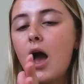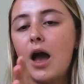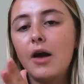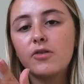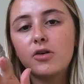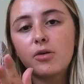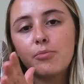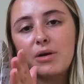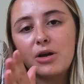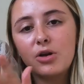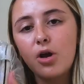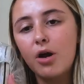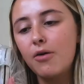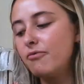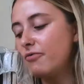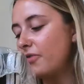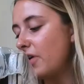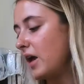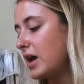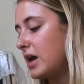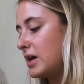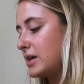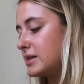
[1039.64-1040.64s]
I've got my
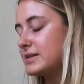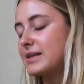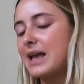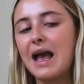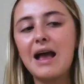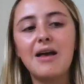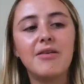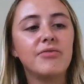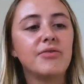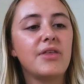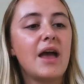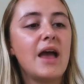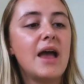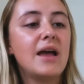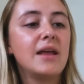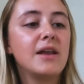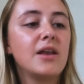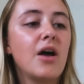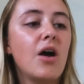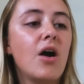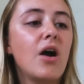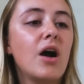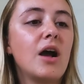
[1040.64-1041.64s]
Converse, and
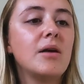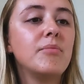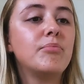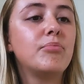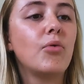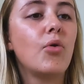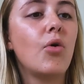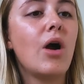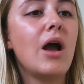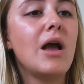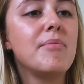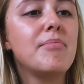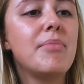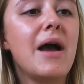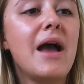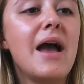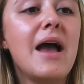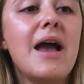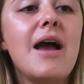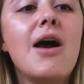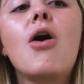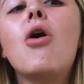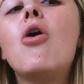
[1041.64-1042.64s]
then I bought a
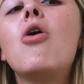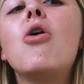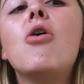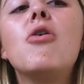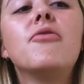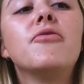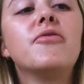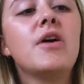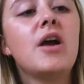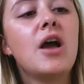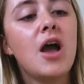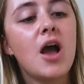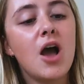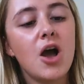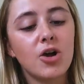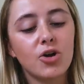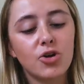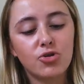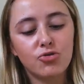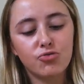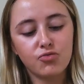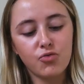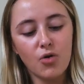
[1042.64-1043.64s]
pair of
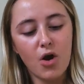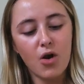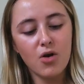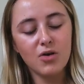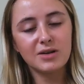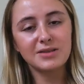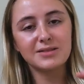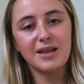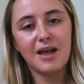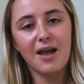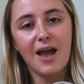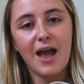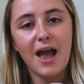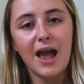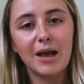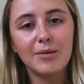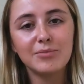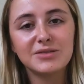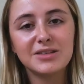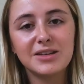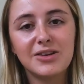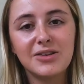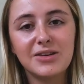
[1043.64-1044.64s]
Crocs. They're
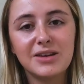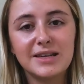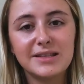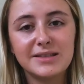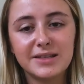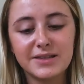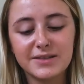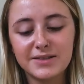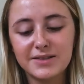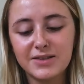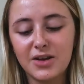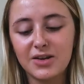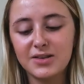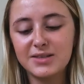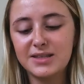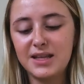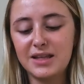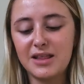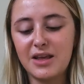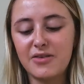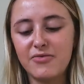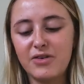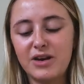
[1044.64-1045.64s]
absolutely
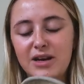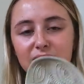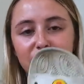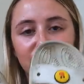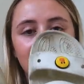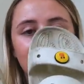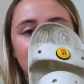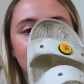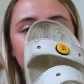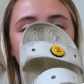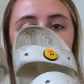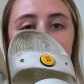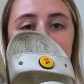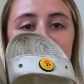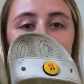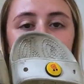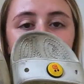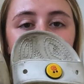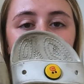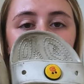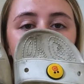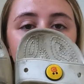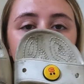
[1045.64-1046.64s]
disgusting. They really, really, really
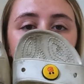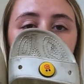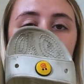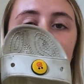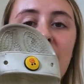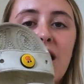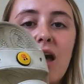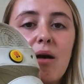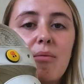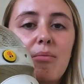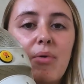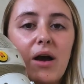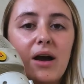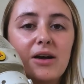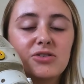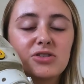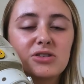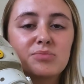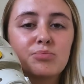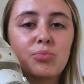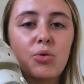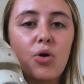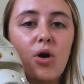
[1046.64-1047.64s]
need a clean. But I
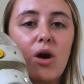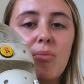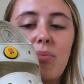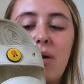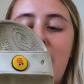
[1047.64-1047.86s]
just bought a